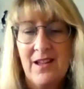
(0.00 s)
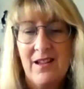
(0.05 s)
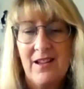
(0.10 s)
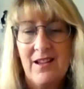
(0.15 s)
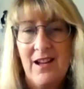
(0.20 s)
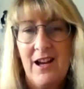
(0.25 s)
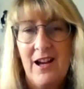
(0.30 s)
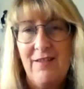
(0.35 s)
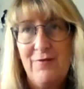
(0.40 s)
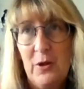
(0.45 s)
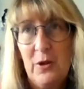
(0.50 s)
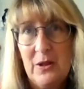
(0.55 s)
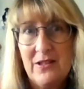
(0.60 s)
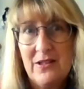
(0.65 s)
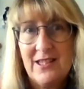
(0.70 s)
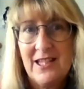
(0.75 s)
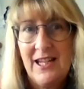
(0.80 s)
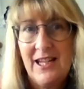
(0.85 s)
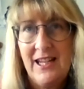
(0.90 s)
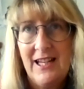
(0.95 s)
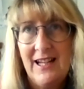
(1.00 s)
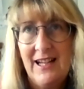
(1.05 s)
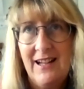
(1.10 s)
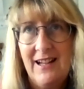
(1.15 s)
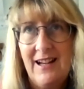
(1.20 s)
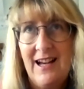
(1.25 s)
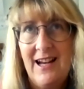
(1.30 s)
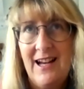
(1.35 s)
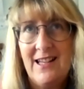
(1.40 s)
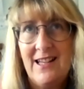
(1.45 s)
I volunteer
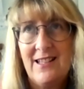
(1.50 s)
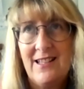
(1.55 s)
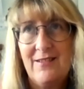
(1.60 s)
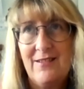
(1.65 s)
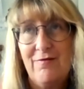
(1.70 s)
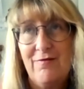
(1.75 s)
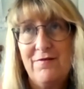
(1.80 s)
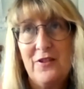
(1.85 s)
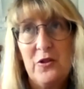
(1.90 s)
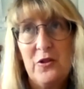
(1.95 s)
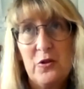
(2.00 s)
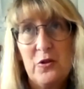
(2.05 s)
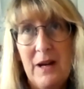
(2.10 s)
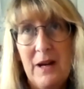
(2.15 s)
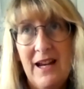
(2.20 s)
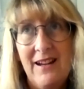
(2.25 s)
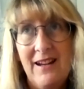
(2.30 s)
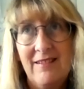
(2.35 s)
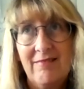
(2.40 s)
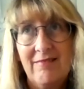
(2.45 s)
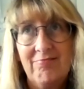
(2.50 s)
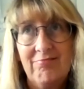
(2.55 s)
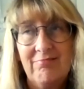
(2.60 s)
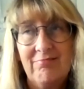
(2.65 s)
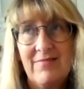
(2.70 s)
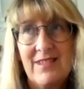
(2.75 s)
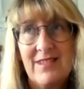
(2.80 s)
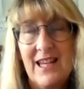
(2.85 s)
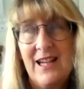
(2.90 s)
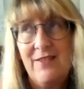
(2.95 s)
at food bank,
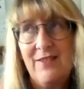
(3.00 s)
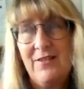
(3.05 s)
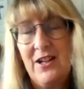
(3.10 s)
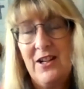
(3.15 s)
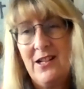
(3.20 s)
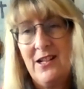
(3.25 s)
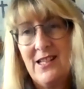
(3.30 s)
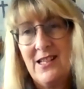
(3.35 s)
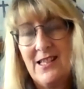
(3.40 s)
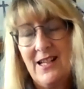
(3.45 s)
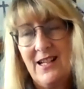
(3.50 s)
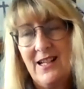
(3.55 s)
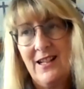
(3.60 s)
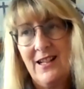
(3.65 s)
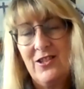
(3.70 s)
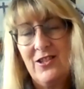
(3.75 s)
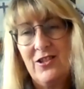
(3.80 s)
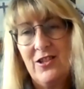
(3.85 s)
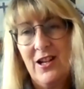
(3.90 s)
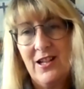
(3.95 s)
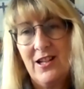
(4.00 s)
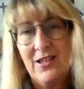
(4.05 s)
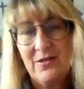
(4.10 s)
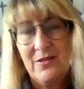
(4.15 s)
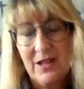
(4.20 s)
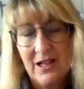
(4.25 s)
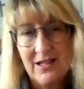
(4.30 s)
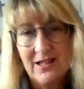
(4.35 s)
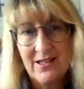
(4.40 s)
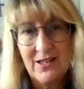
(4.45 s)
debt advice,
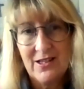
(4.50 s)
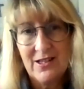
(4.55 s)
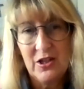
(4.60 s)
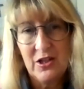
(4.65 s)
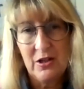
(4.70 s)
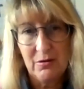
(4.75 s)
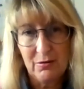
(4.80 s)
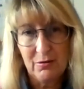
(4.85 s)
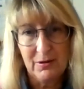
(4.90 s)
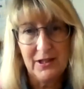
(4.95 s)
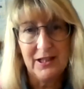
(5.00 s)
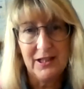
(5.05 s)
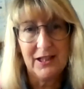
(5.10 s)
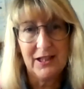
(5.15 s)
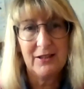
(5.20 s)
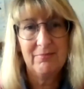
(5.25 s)
and youth work.